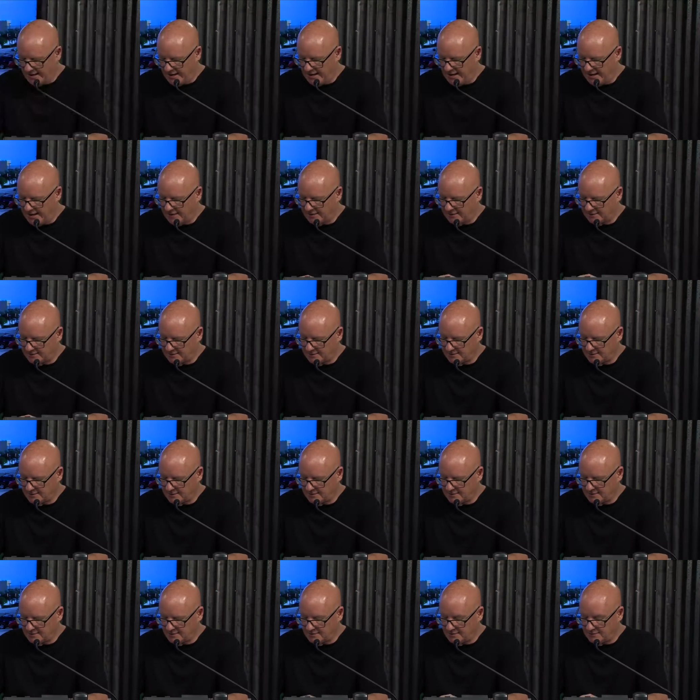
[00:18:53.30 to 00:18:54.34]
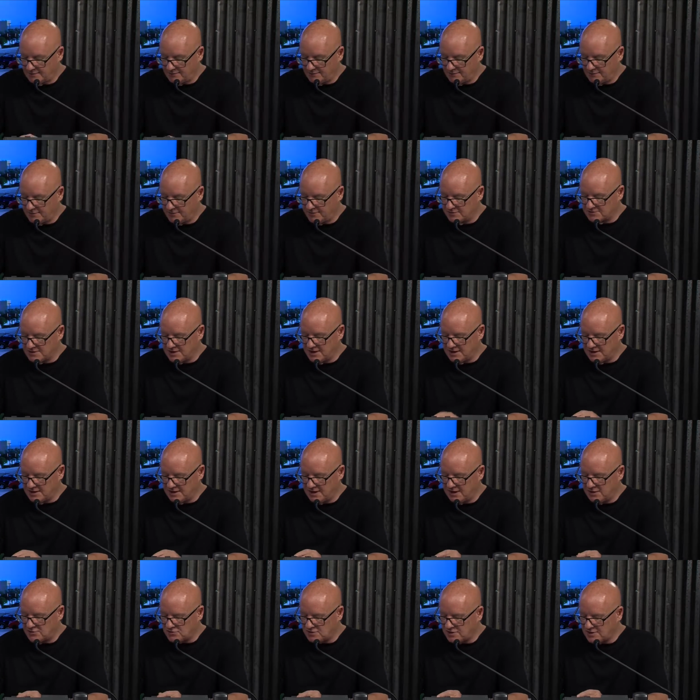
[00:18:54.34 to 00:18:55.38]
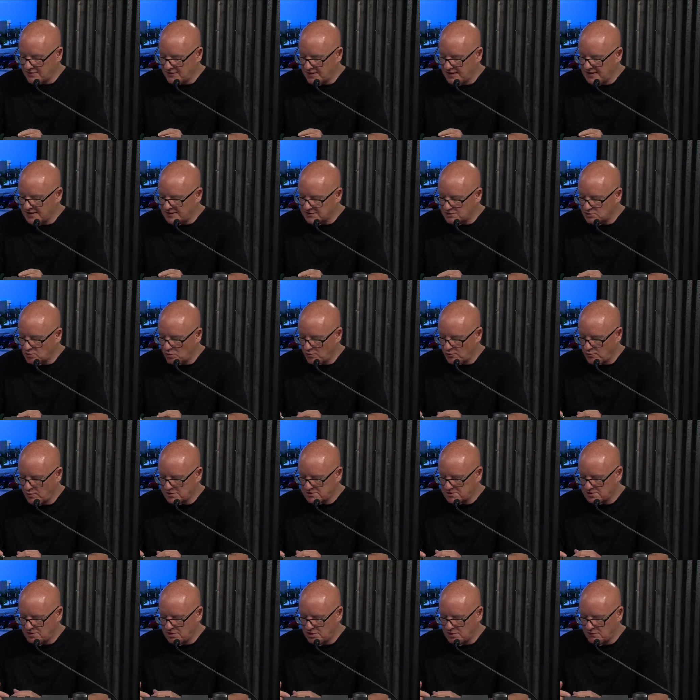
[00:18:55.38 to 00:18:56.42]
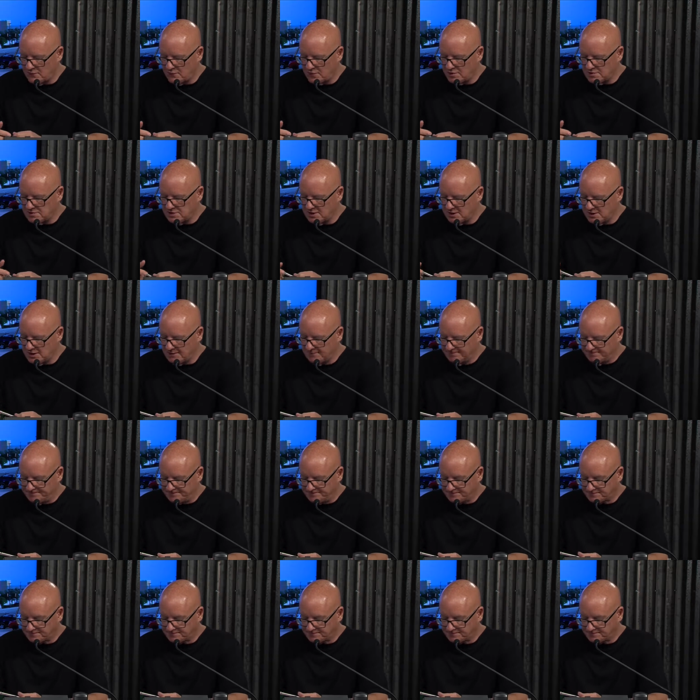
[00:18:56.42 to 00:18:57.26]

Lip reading: And there's an interesting thing is Northwestern University